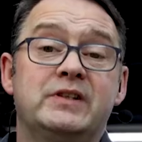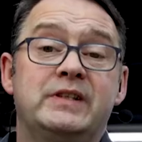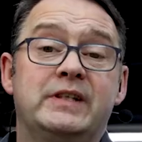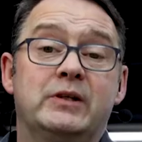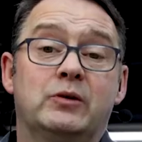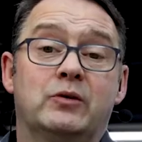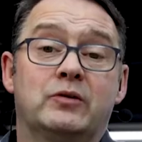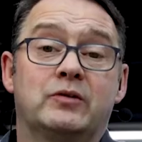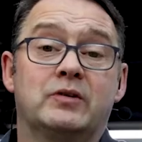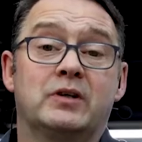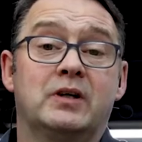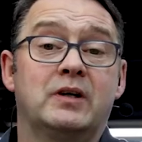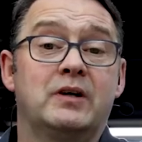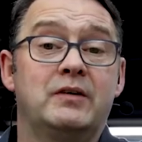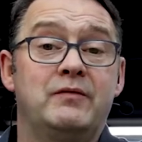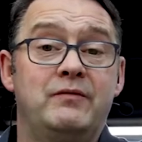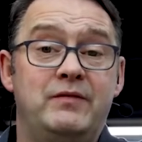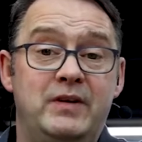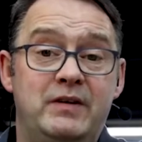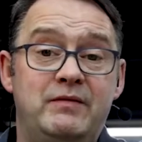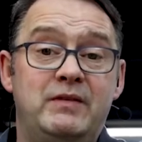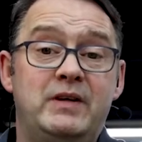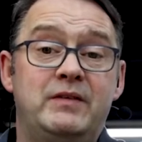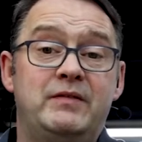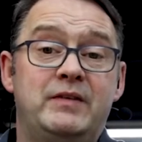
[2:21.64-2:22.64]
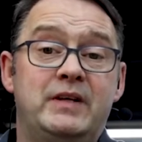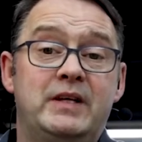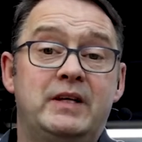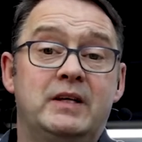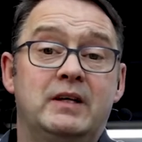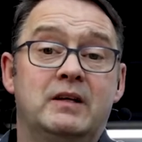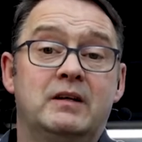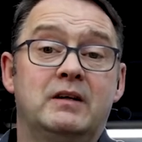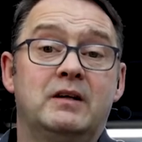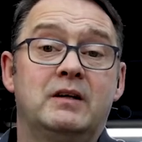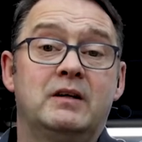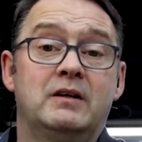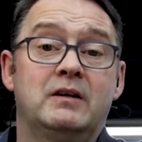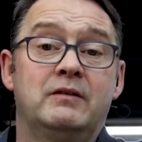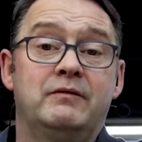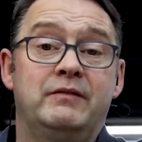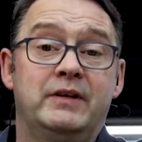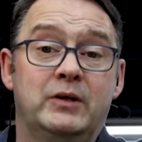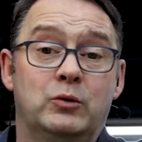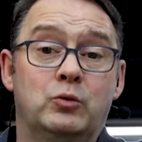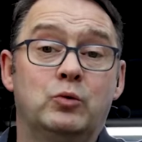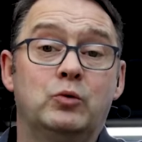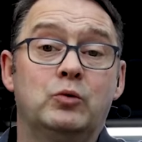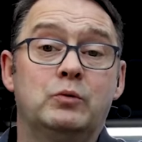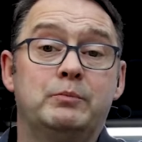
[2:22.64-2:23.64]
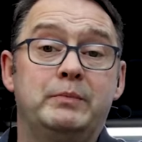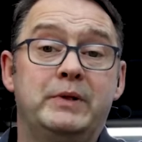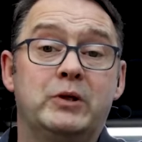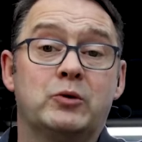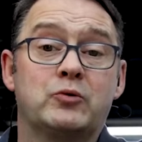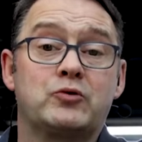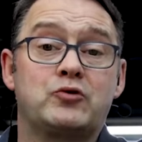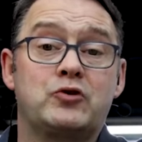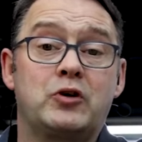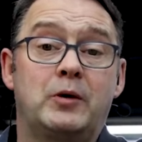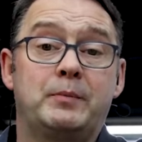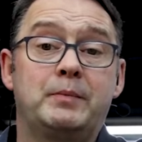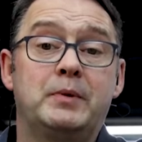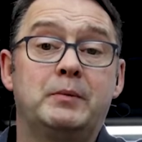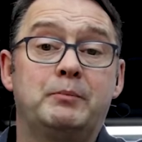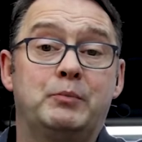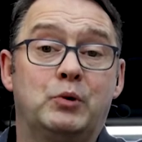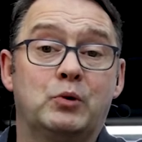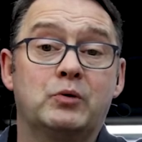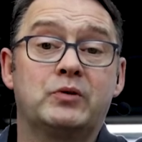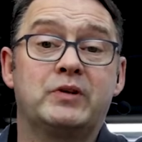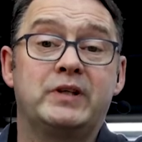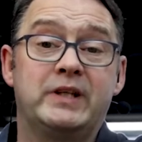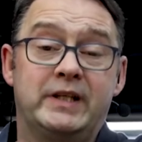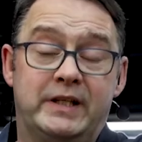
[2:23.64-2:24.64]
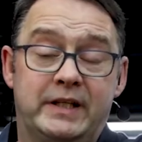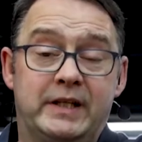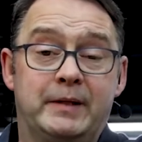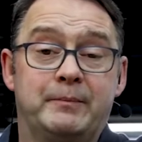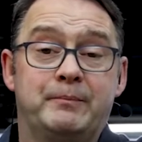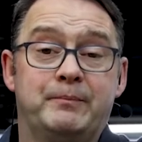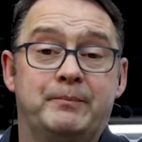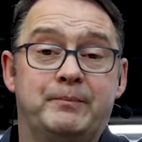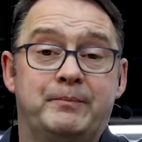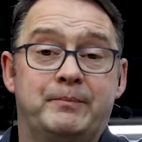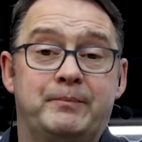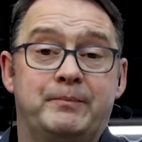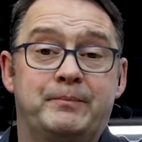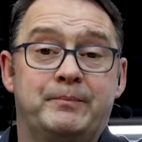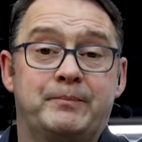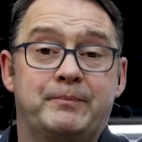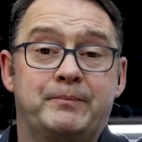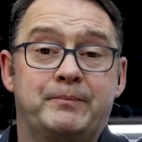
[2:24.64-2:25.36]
vehicles from the PSA Group or Renault Dacia.